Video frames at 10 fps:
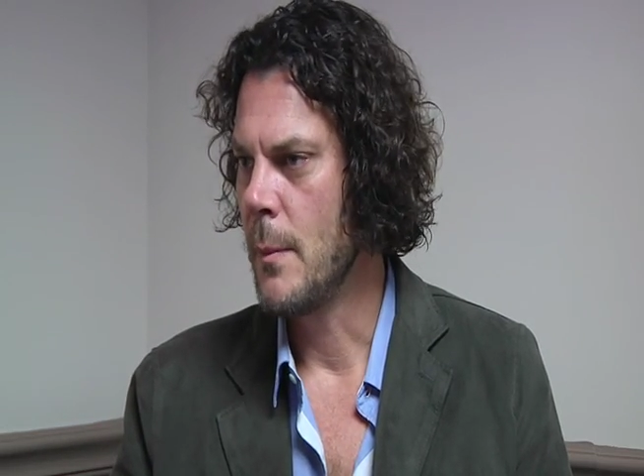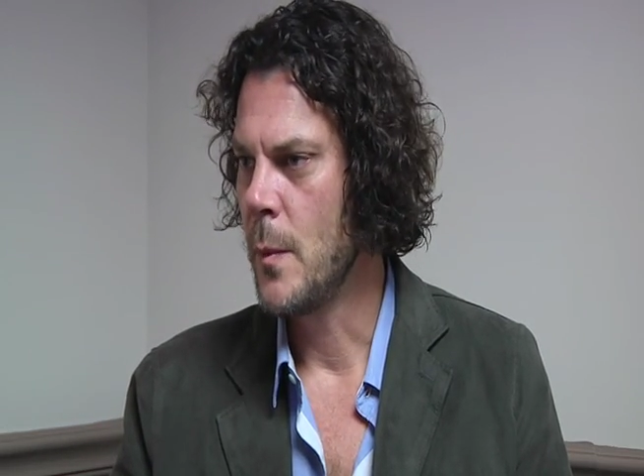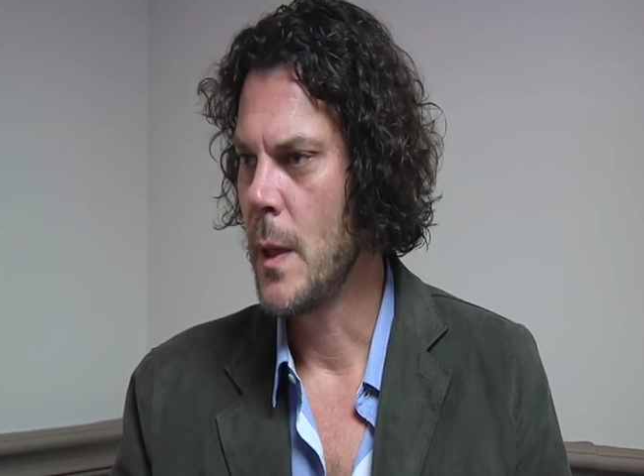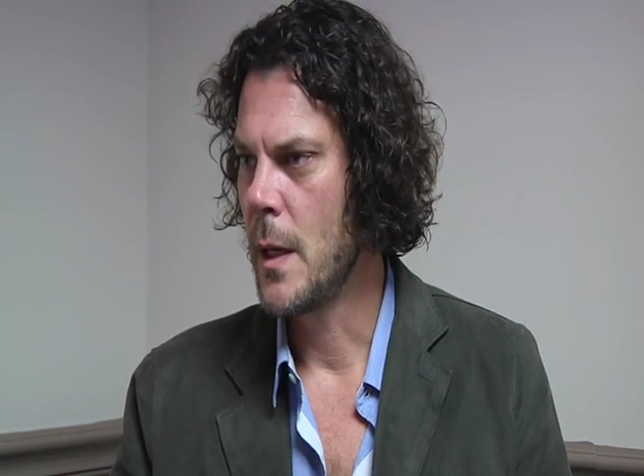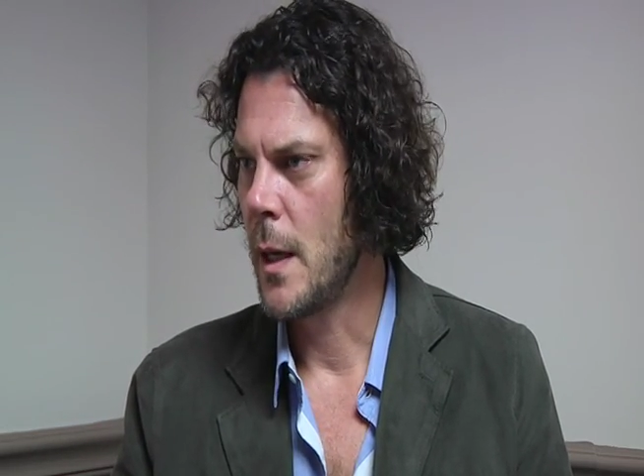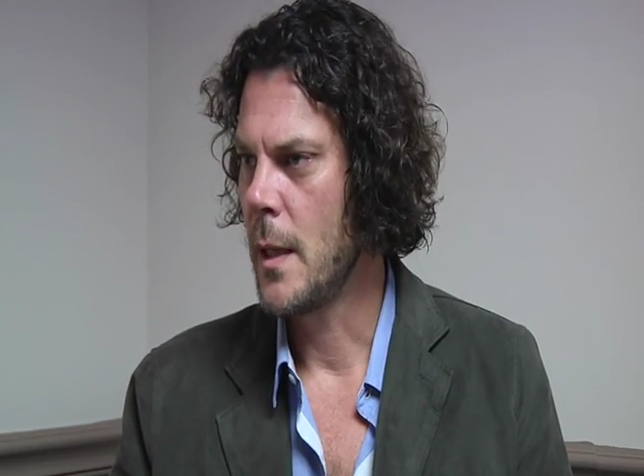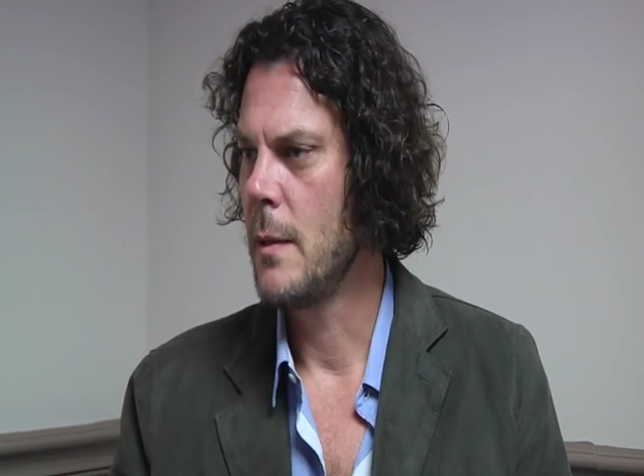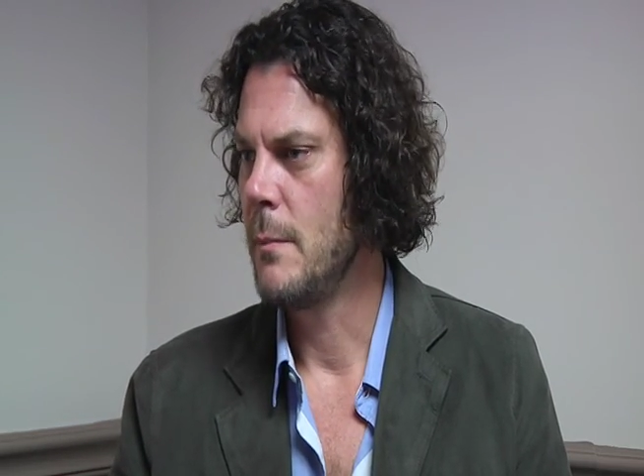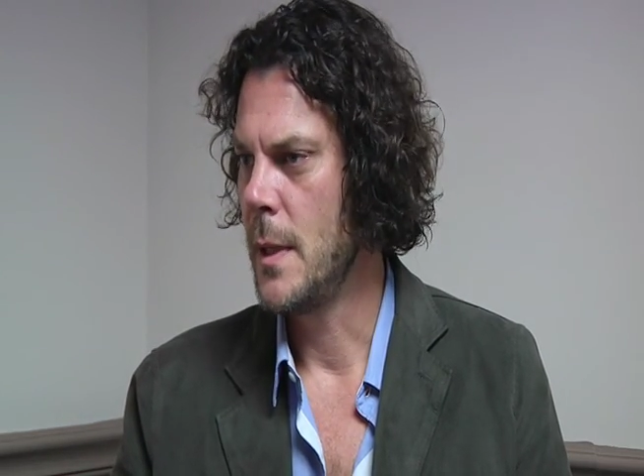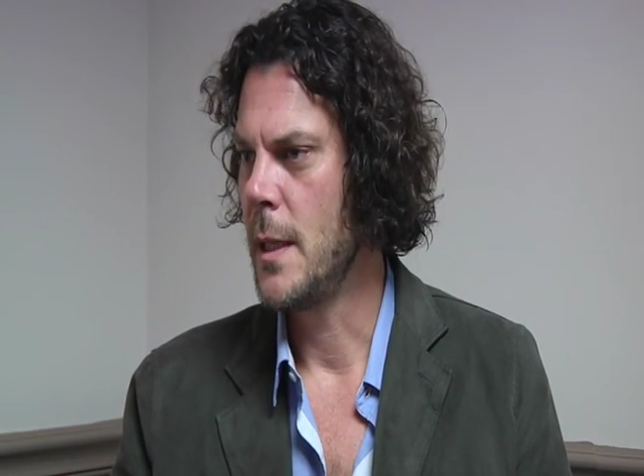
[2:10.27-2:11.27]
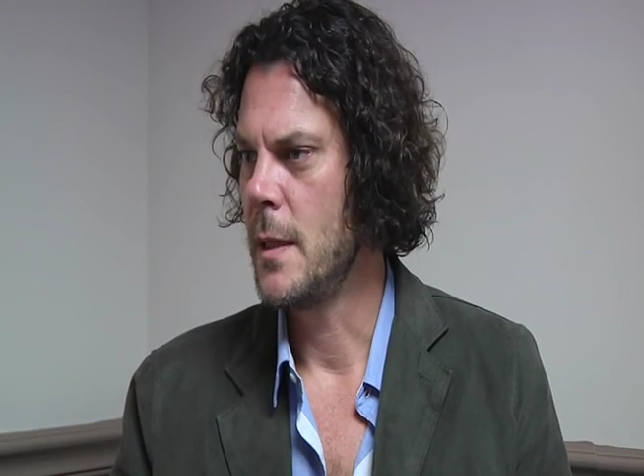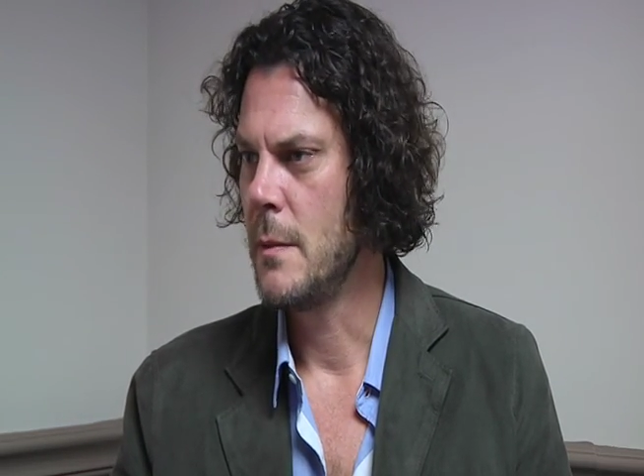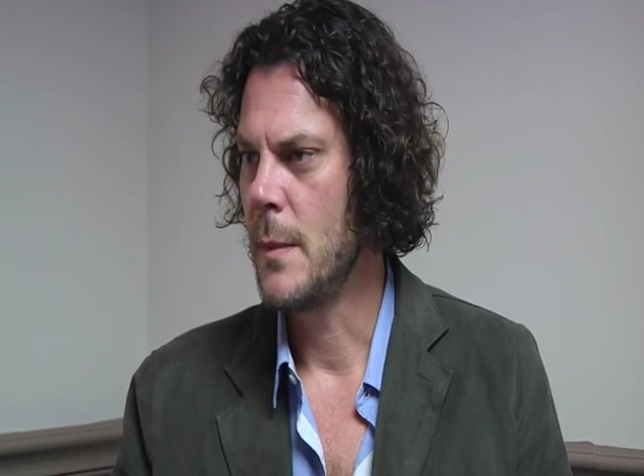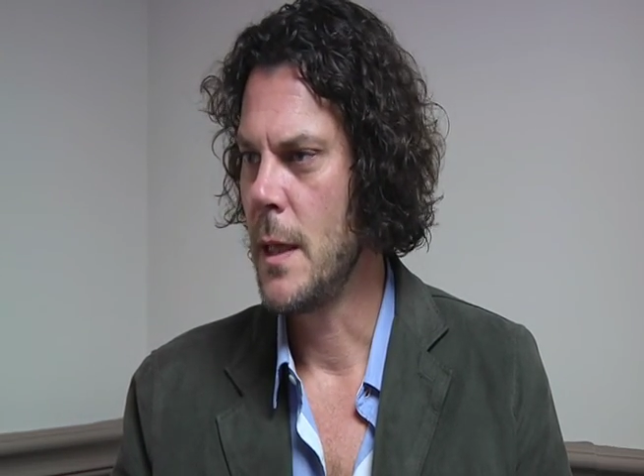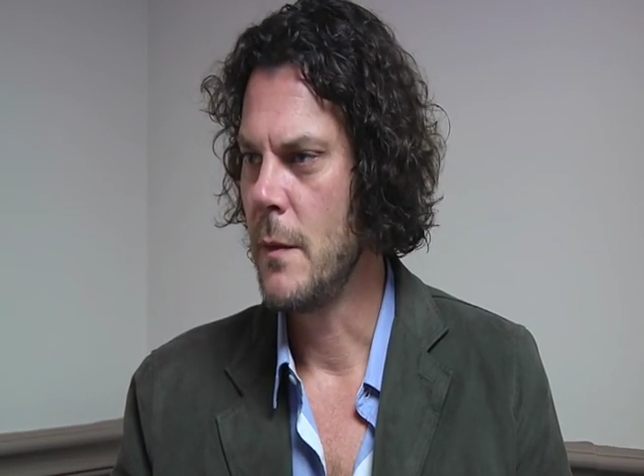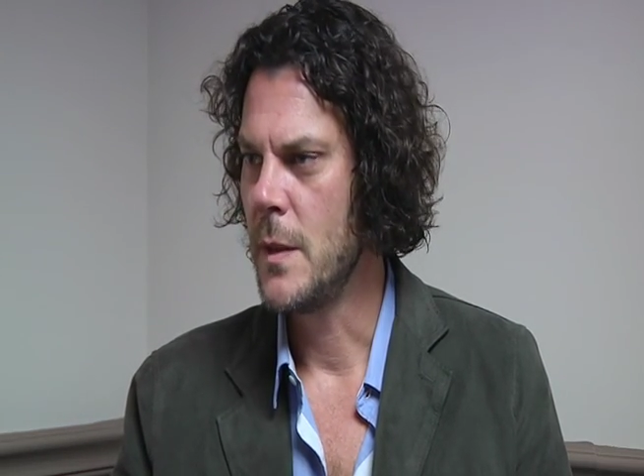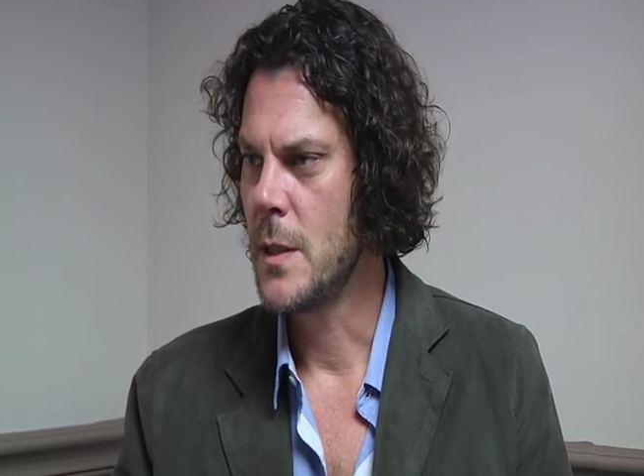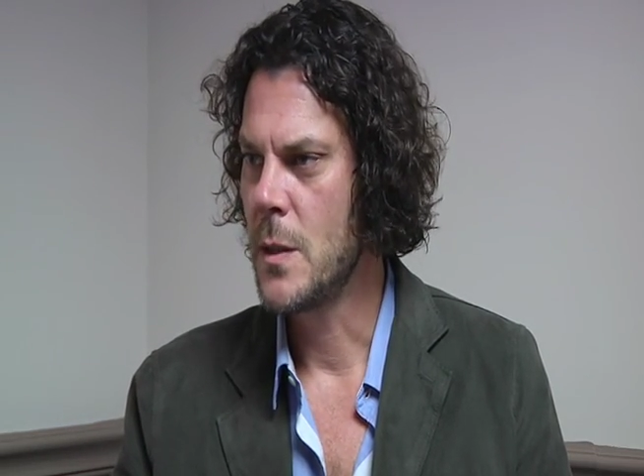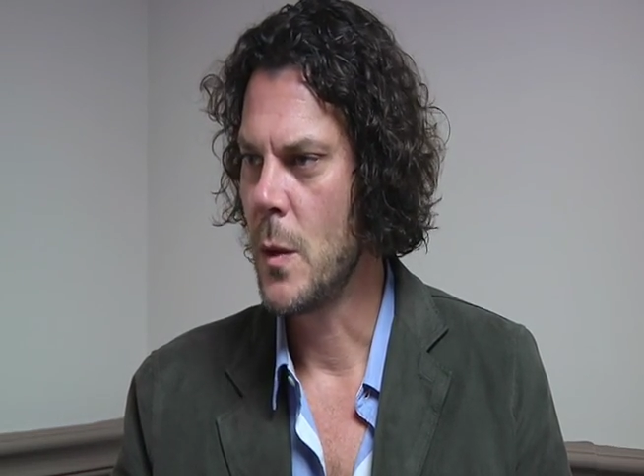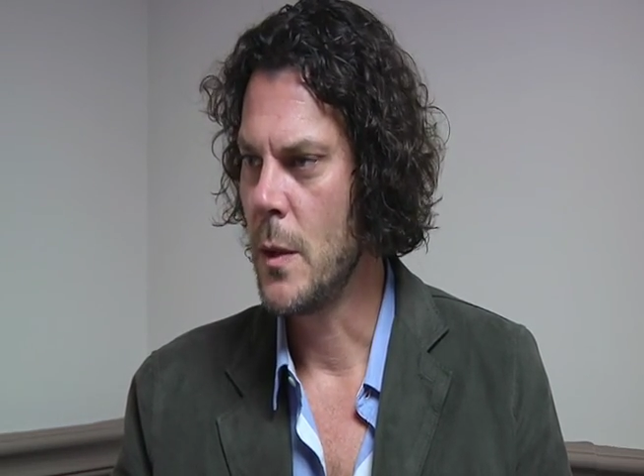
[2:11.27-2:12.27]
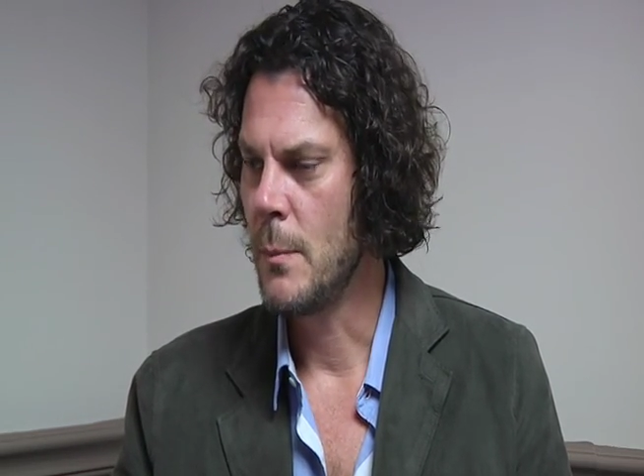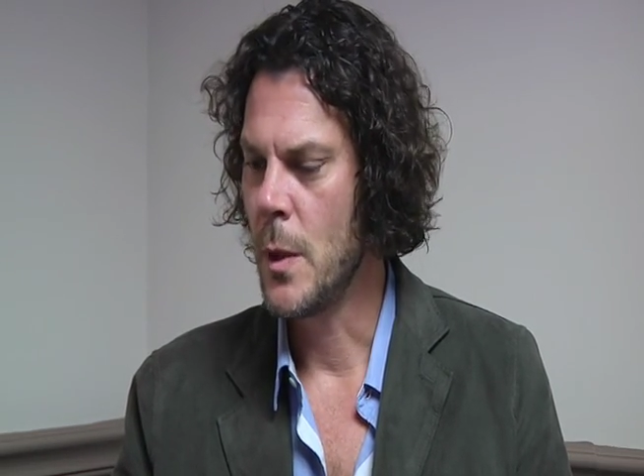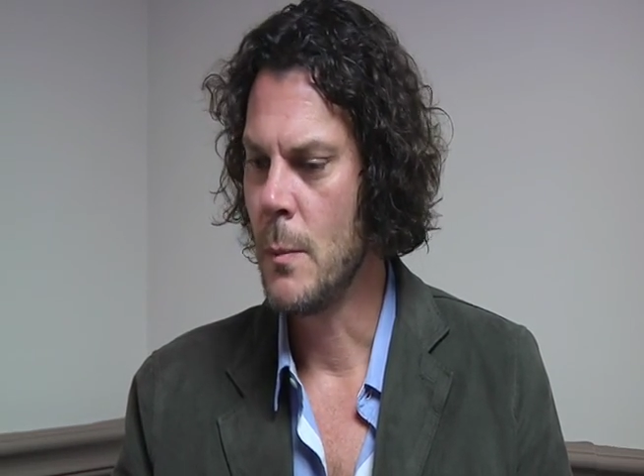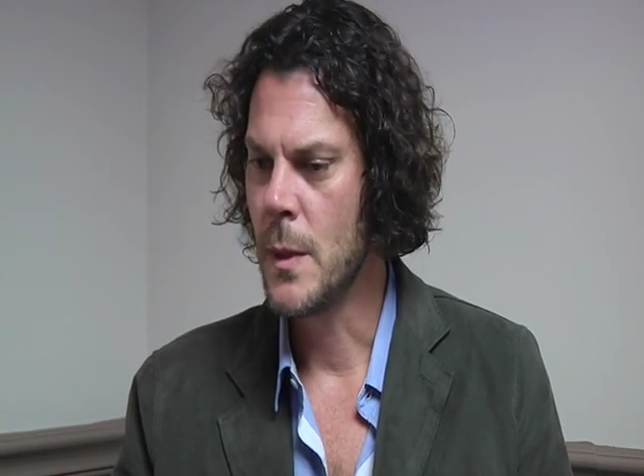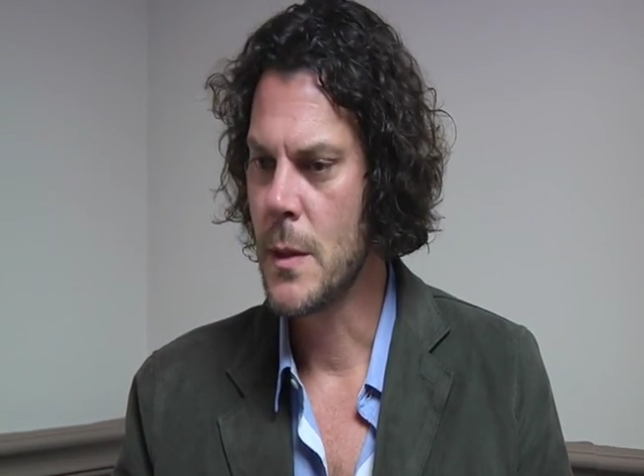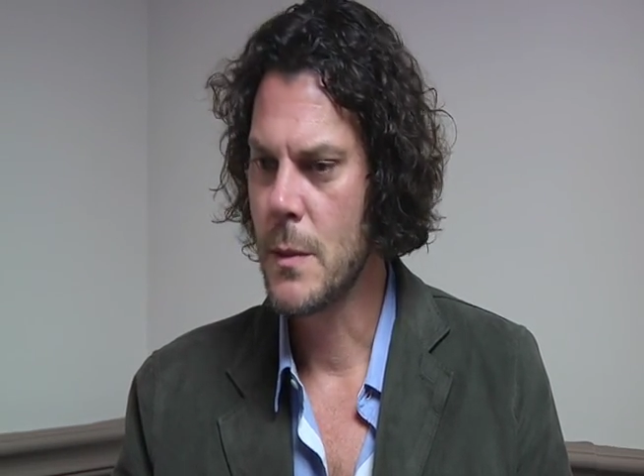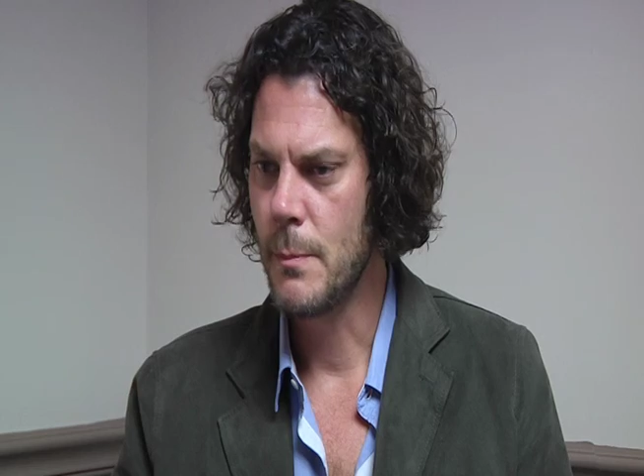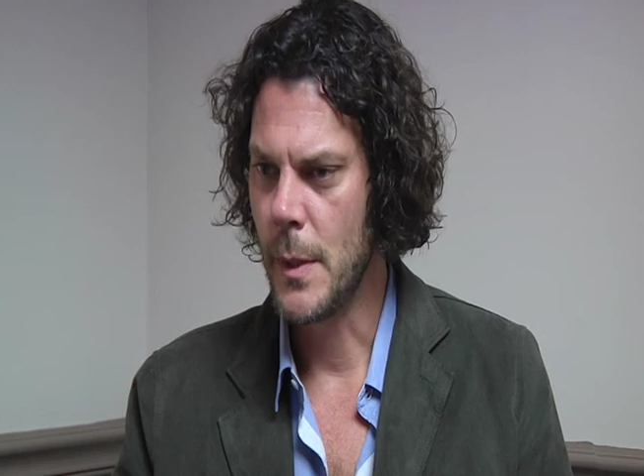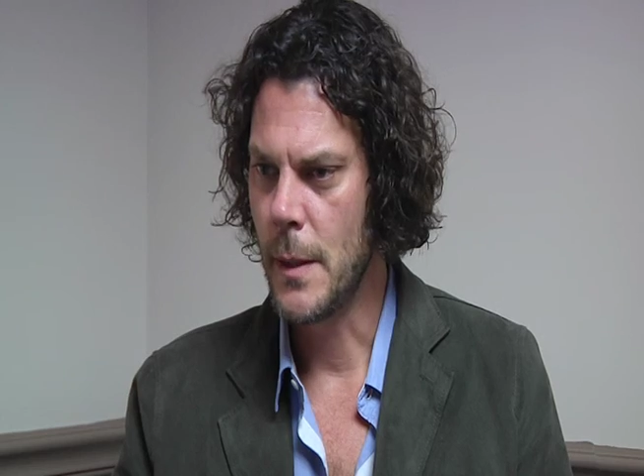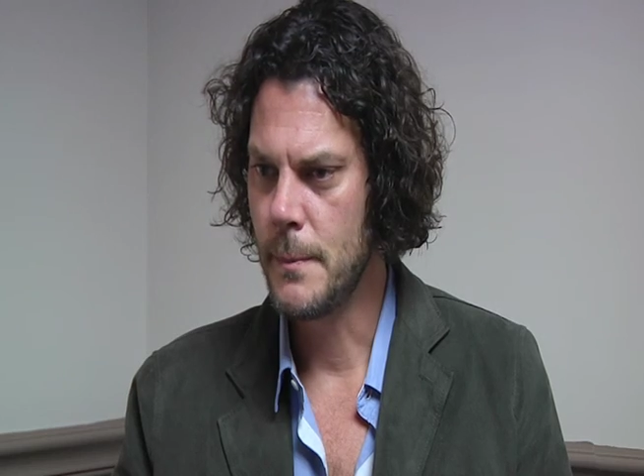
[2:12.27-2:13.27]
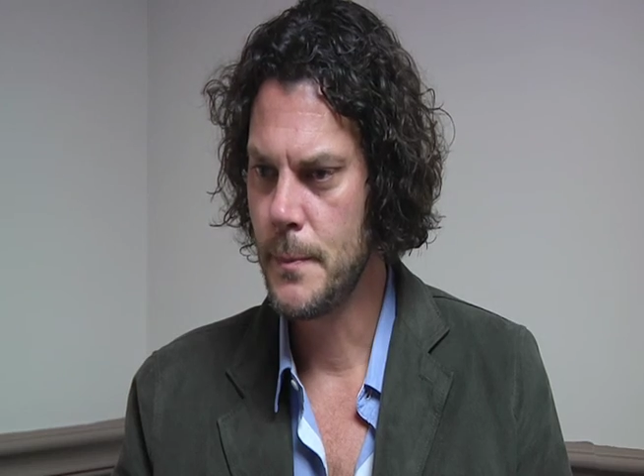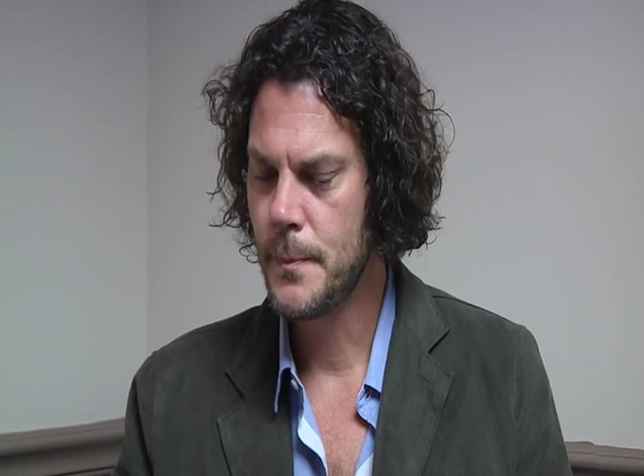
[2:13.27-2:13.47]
And we caught many of these stolen moments, but